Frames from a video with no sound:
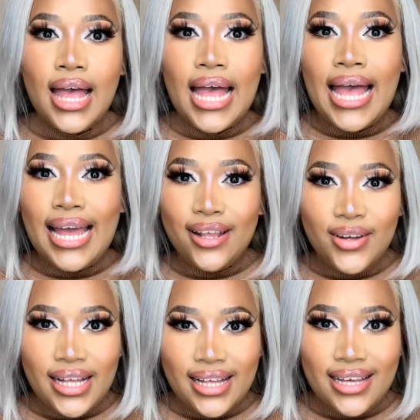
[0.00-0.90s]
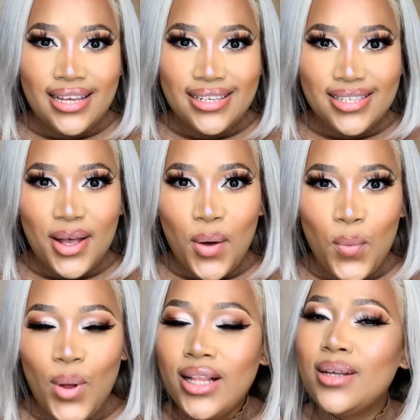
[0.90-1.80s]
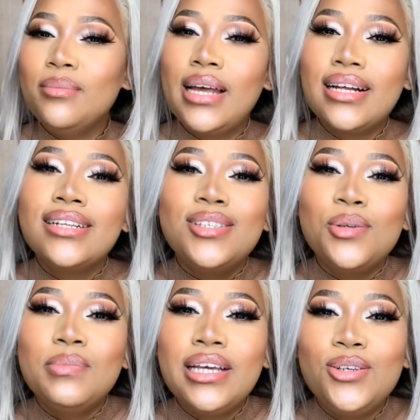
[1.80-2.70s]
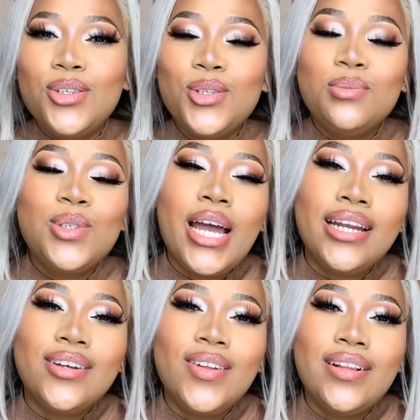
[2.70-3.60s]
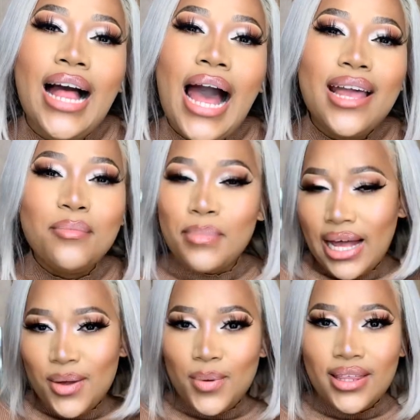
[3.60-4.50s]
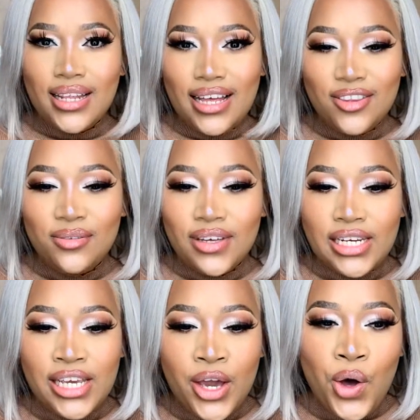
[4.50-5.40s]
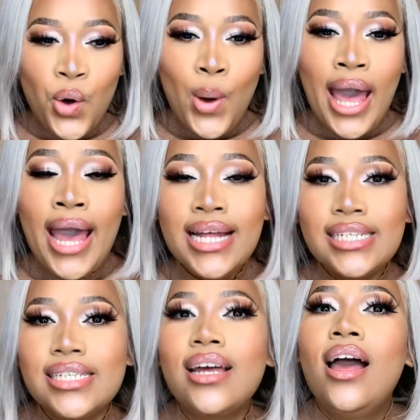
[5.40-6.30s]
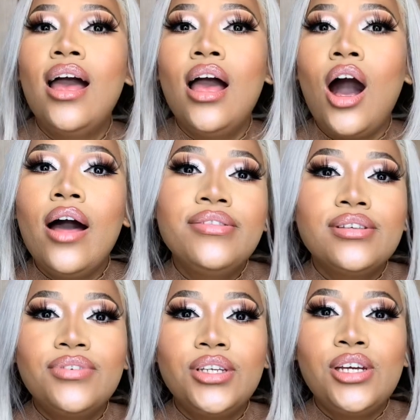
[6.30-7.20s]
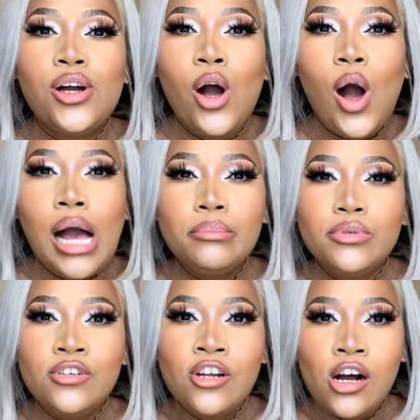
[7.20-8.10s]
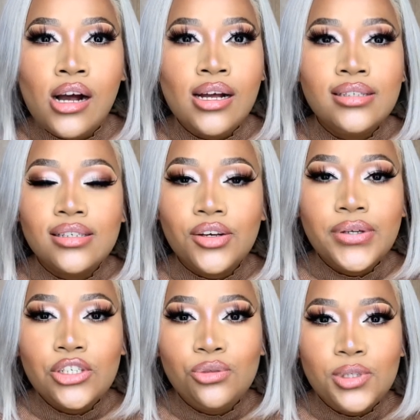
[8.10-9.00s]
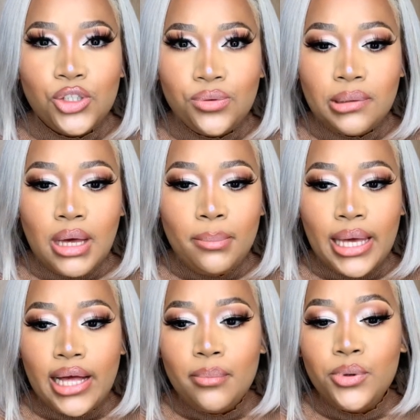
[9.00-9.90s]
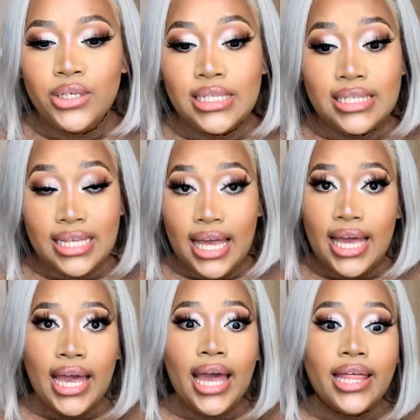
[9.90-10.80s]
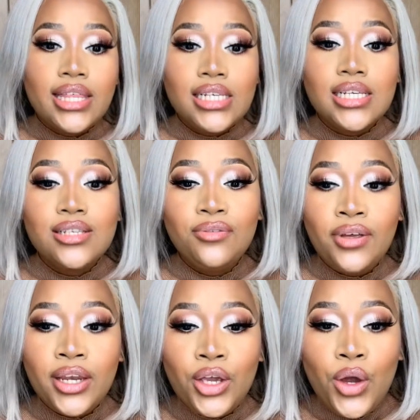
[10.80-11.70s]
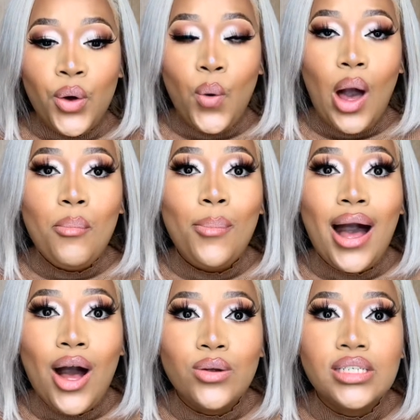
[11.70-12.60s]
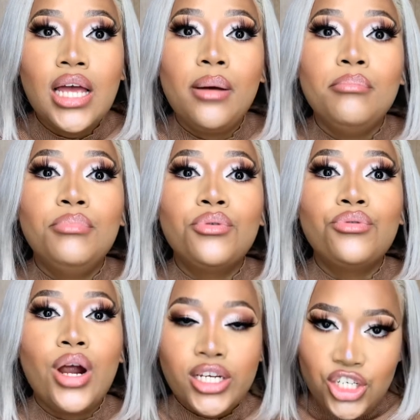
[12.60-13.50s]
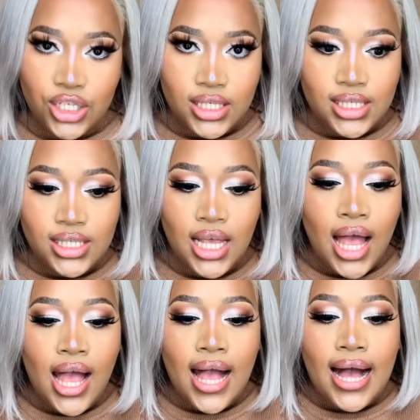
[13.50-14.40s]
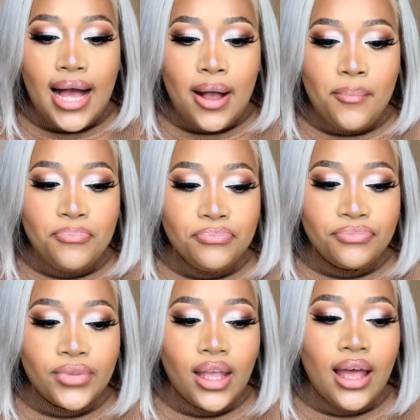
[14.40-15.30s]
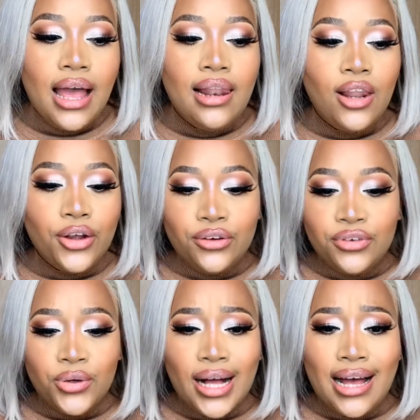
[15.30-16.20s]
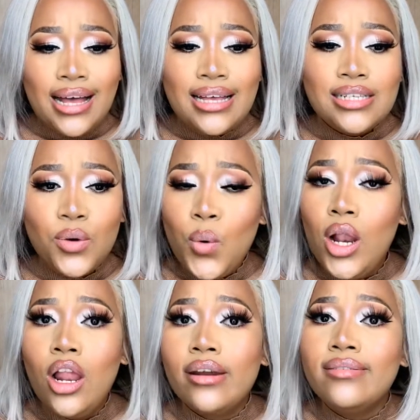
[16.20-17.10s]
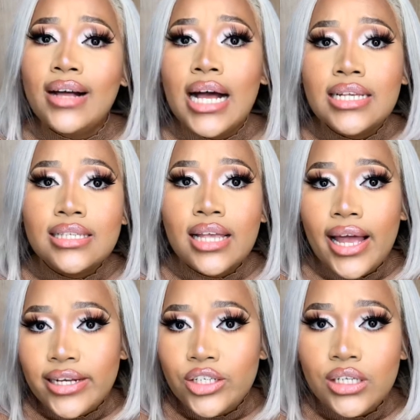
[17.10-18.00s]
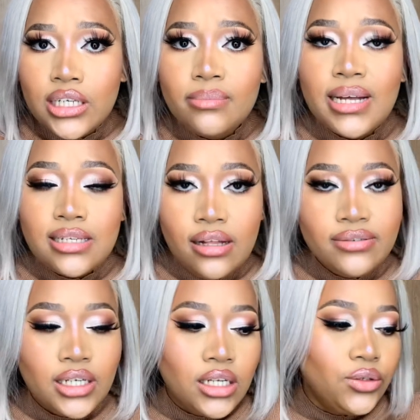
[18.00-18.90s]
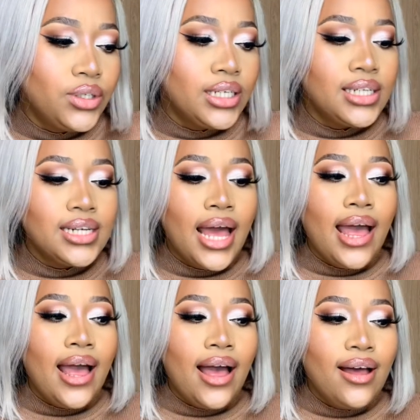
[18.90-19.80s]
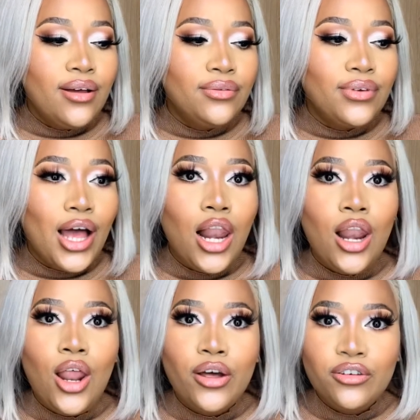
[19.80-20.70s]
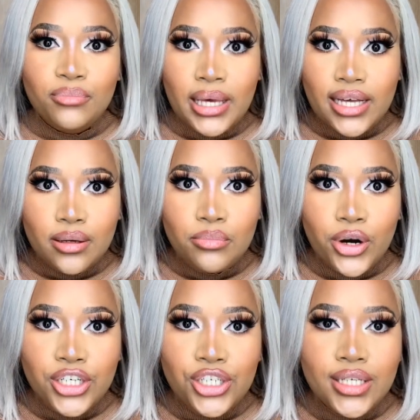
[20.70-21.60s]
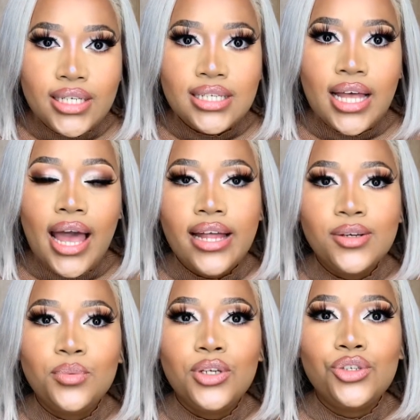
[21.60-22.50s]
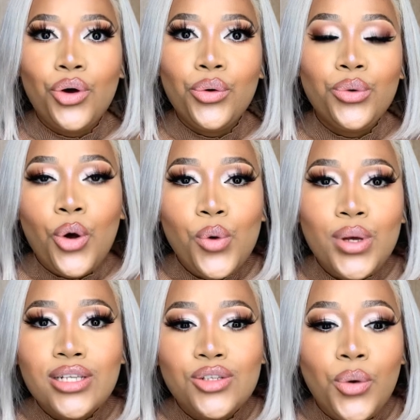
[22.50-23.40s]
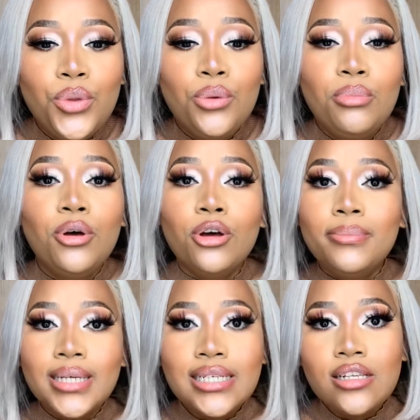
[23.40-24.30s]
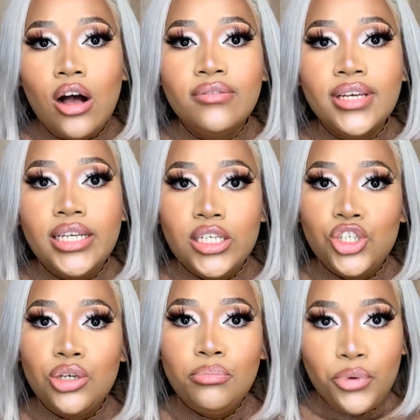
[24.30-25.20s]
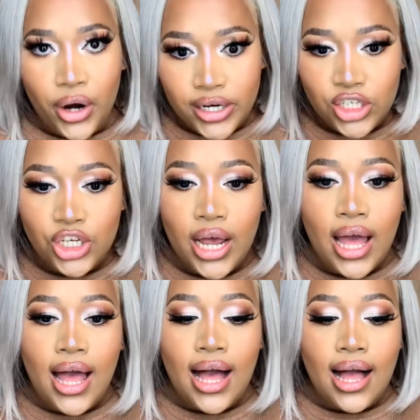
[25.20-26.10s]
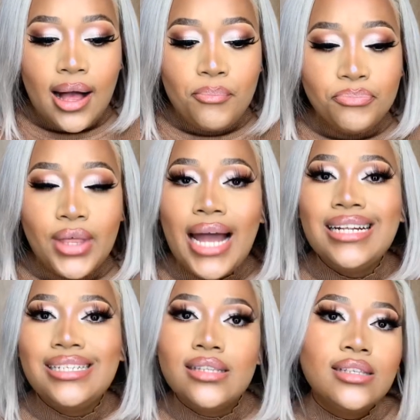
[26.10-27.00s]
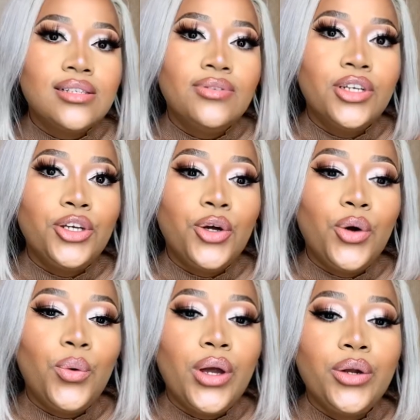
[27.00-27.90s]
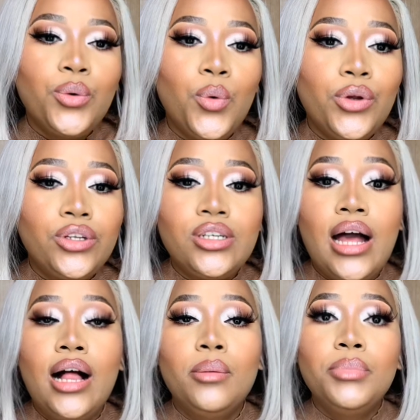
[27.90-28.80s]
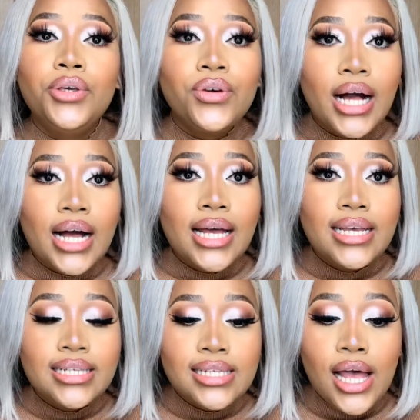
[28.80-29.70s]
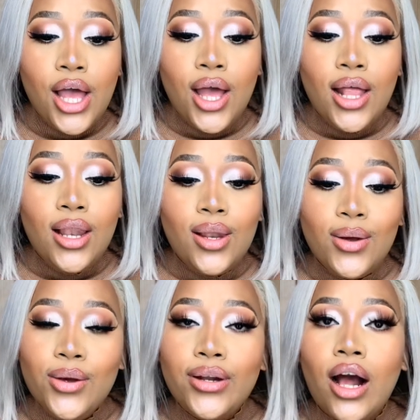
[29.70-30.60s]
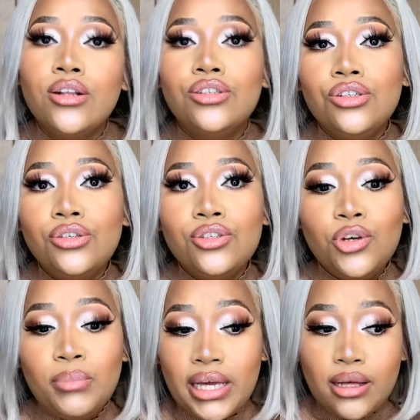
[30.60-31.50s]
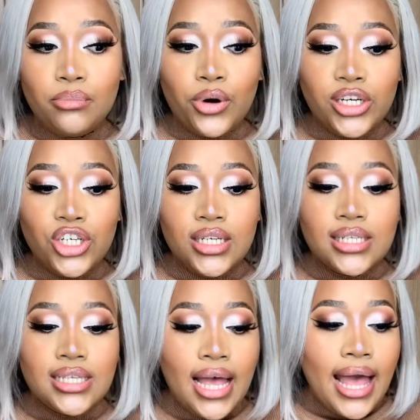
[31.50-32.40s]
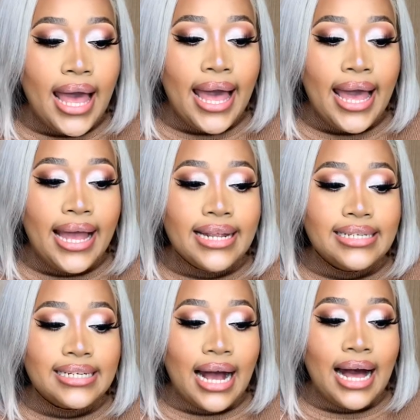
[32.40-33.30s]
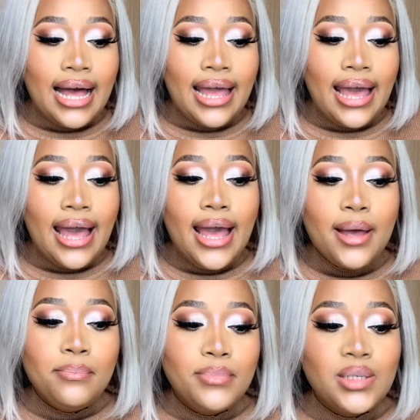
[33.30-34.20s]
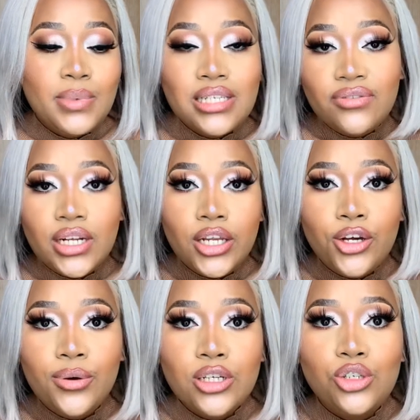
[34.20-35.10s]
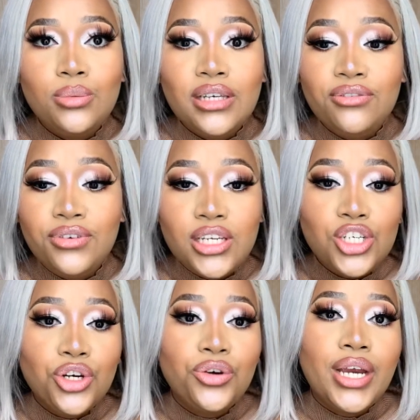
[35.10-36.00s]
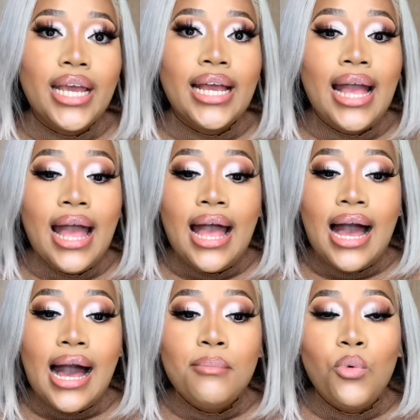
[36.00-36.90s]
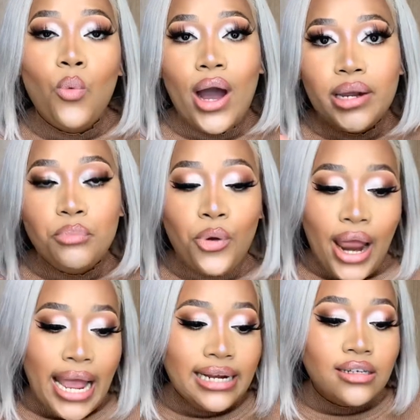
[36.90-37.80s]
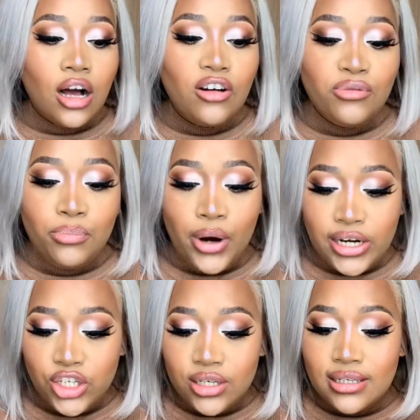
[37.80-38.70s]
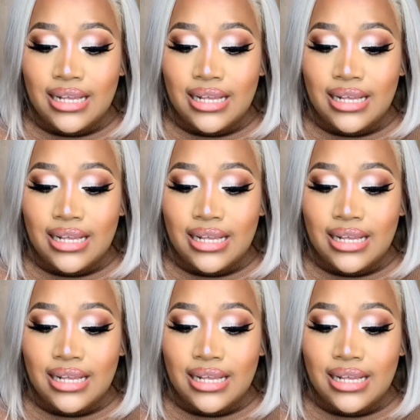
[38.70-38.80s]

Hello guys, welcome back to my YouTube channel. I am back with another video and on this video i'm not going to be doing my makeup per se this is a video about brushes um, a lot of you guys, or a lot of us actually, myself included, have a lot of makeup brushes and we don't always know the purpose of each brush. Um, I did this video in order to help you guys learn how to use your makeup brushes and I am specifically going to be featuring um, one brand of brushes.